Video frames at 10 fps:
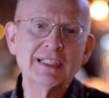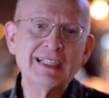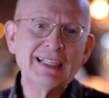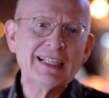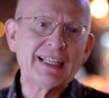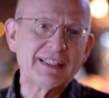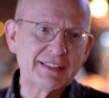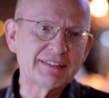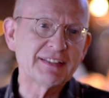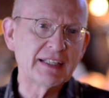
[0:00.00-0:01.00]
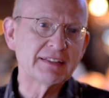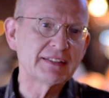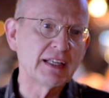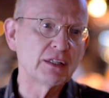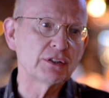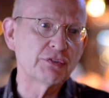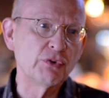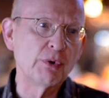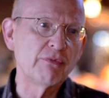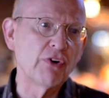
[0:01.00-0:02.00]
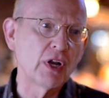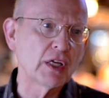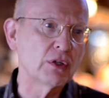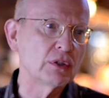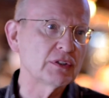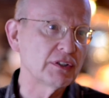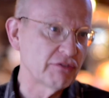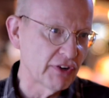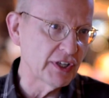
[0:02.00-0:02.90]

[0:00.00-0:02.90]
the person is, the wider the framing should be.